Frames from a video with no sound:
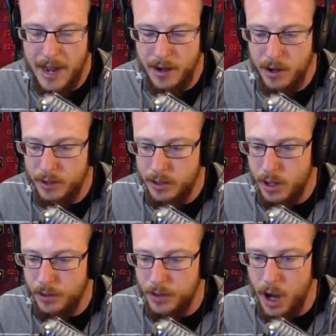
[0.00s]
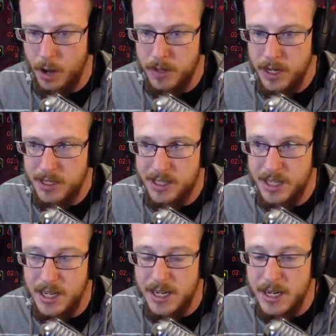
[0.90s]
add-on called Omni
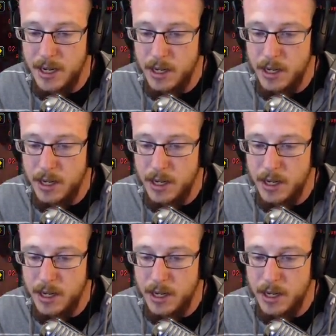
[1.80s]
CD.